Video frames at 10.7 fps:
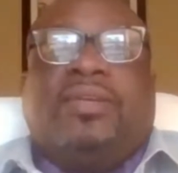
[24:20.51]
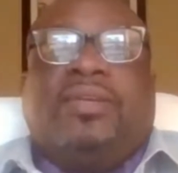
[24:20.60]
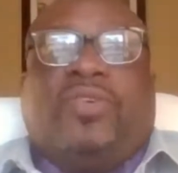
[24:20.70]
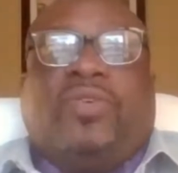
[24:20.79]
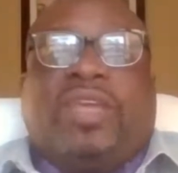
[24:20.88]

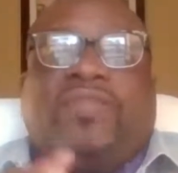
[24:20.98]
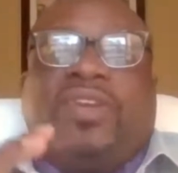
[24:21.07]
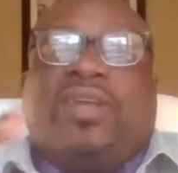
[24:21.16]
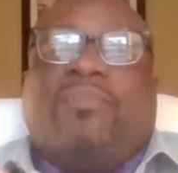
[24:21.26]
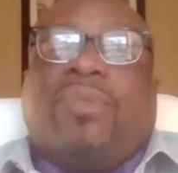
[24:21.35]
So
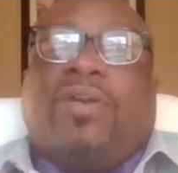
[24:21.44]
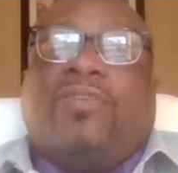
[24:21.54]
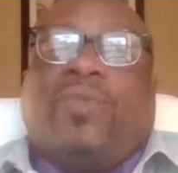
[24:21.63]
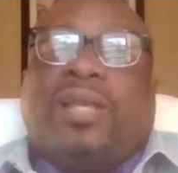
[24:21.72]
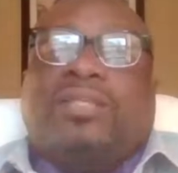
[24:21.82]
given the
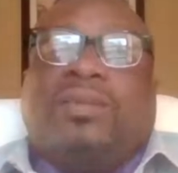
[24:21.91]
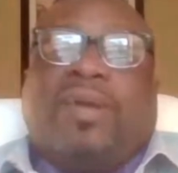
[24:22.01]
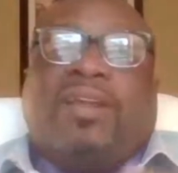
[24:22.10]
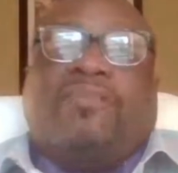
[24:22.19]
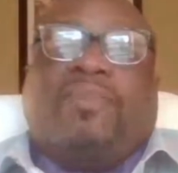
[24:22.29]
amount of whites
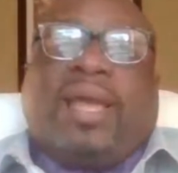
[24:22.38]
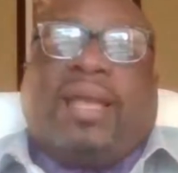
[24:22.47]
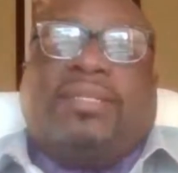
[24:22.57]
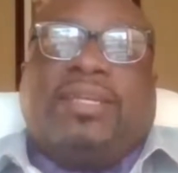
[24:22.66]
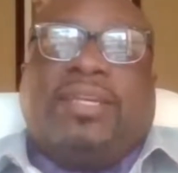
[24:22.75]
and the amount of
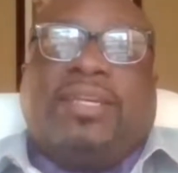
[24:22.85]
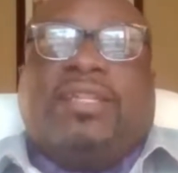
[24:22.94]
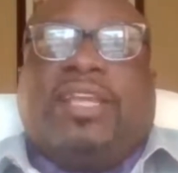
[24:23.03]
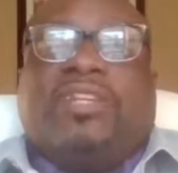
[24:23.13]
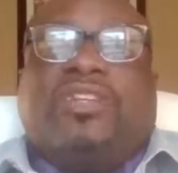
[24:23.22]
Blacks,
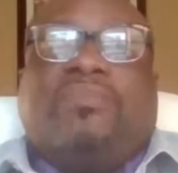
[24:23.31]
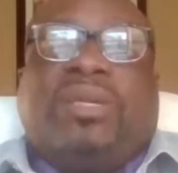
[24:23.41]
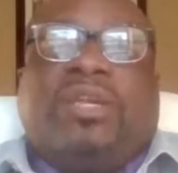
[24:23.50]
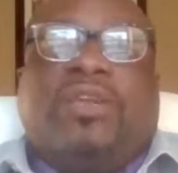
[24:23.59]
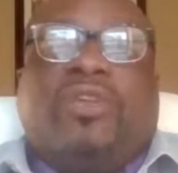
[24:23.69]
there
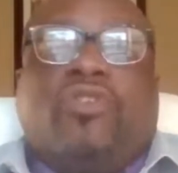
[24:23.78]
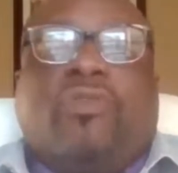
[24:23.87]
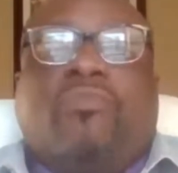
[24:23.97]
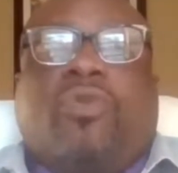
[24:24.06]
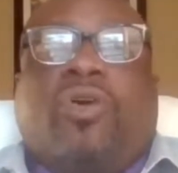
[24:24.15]
should be
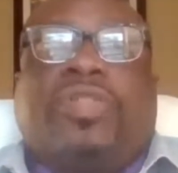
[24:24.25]
no